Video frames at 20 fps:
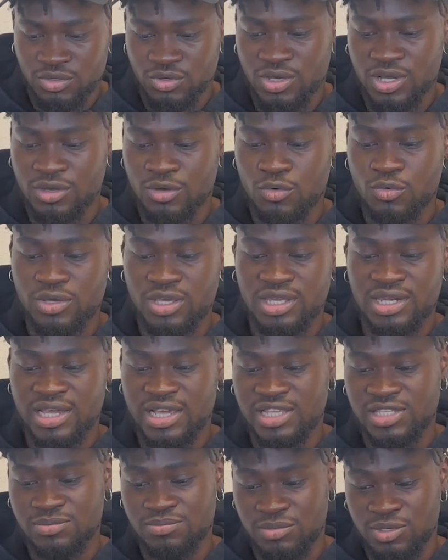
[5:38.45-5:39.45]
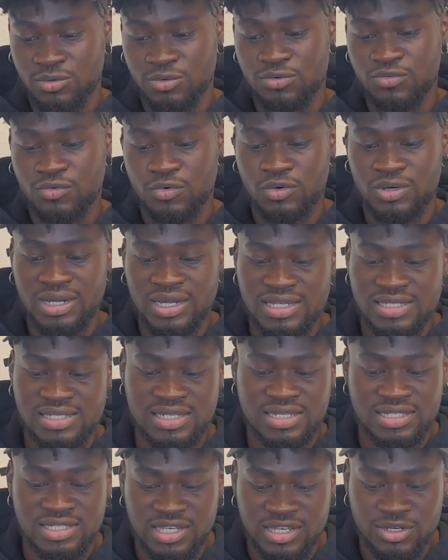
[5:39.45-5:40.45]
You can cook a nice meal for
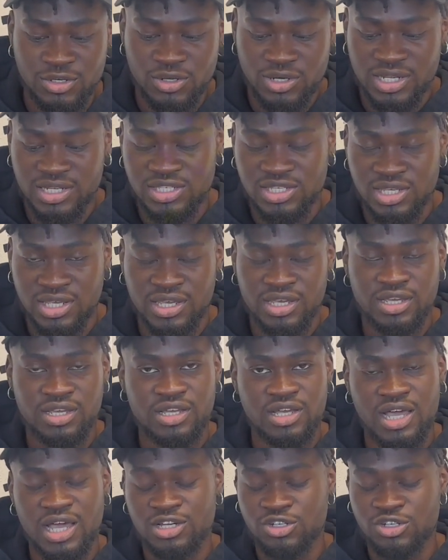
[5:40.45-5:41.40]
less than $10 here.